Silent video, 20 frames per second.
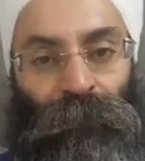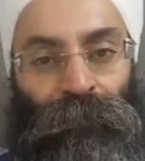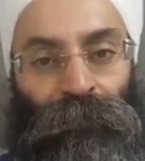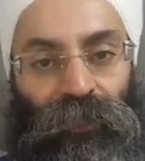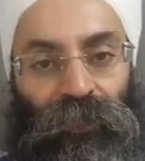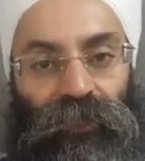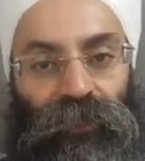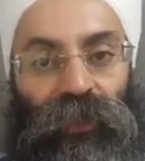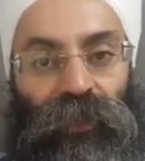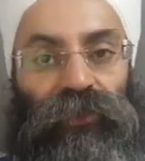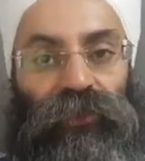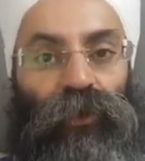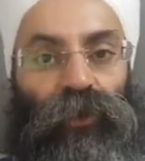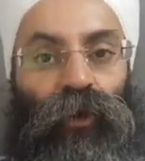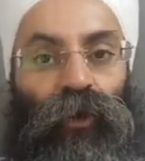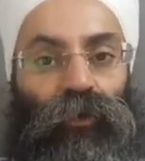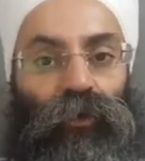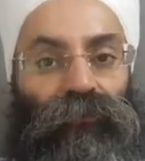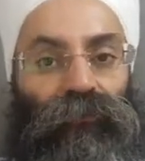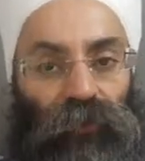That's
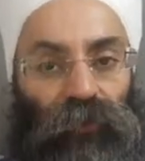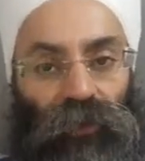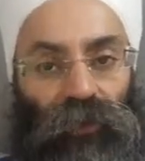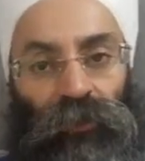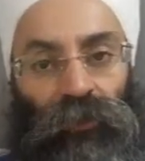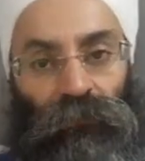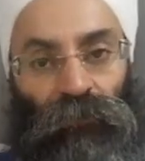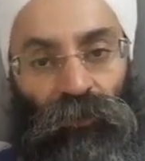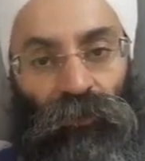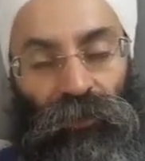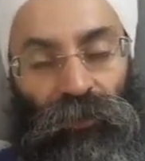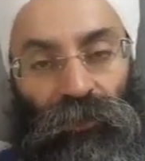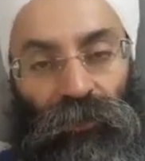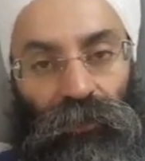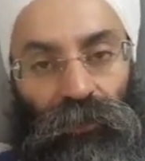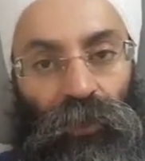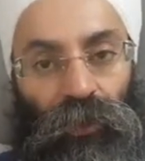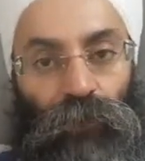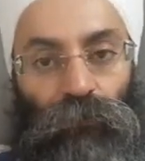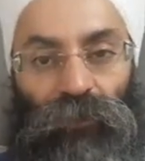all for early morning.
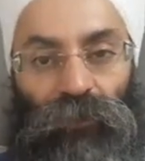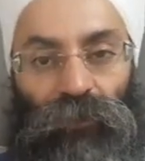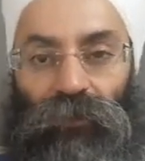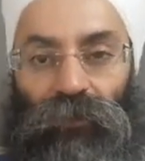But